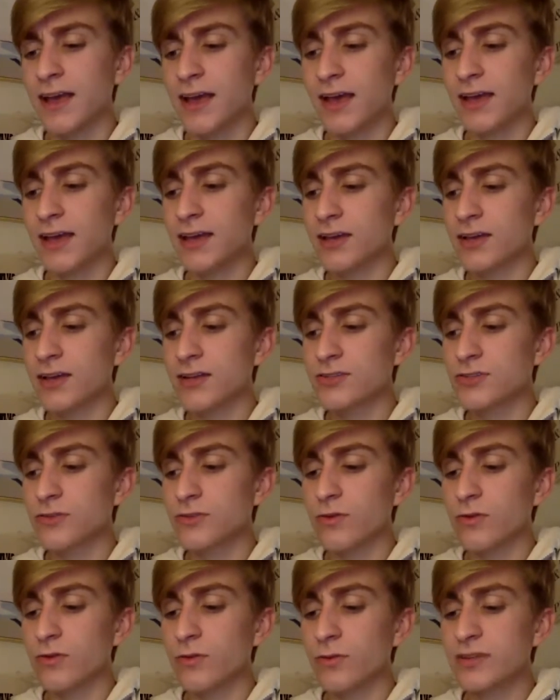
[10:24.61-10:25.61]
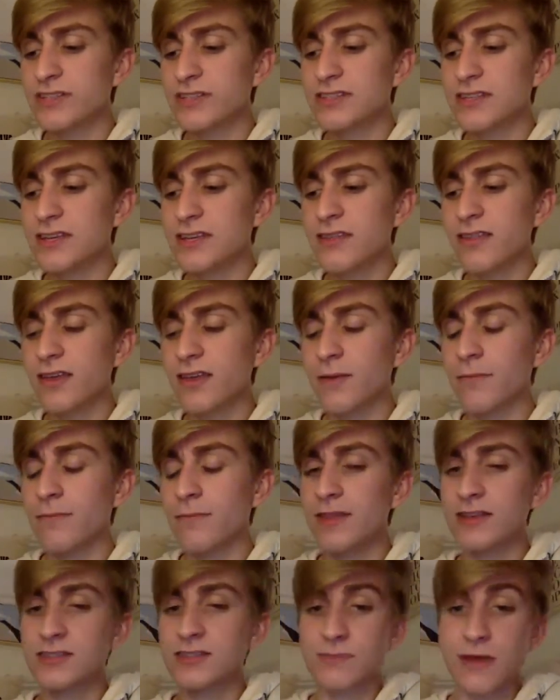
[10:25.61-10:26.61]
And we see that
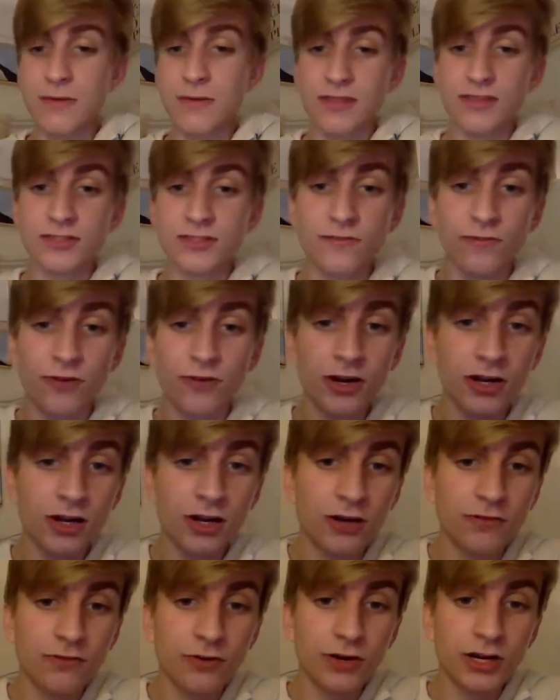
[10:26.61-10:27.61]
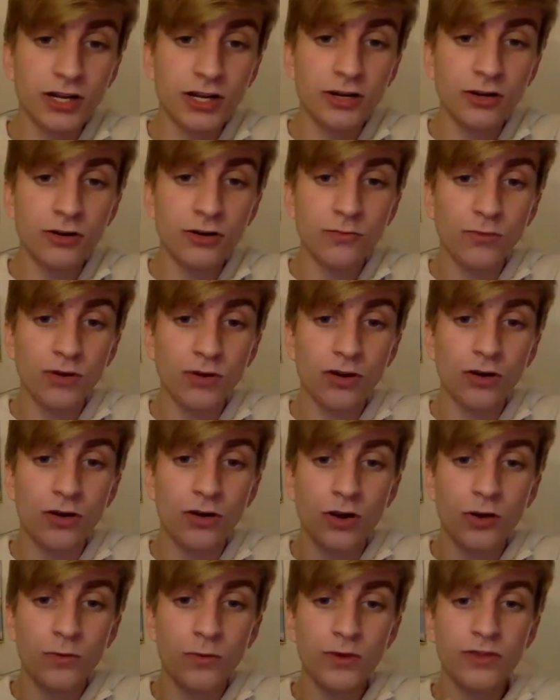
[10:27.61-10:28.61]
this maybe this front cover here,
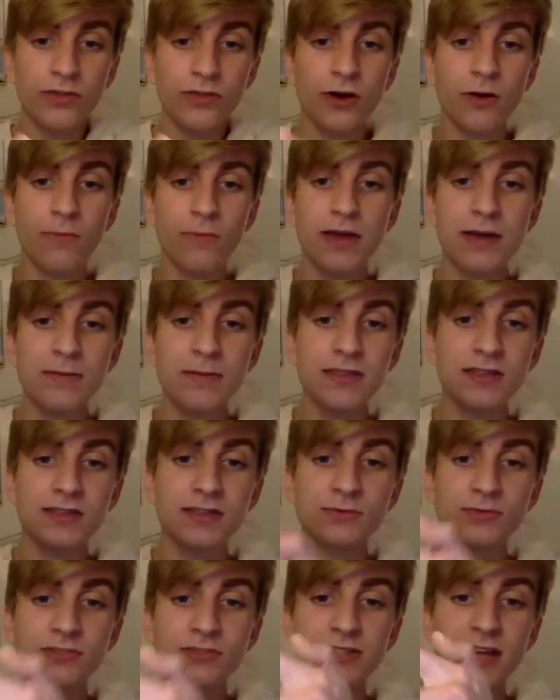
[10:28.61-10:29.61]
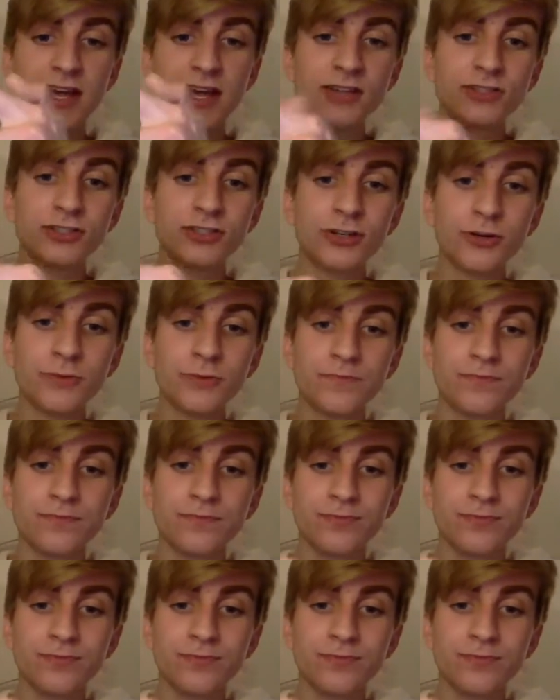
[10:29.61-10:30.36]
where we thought maybe this was nature.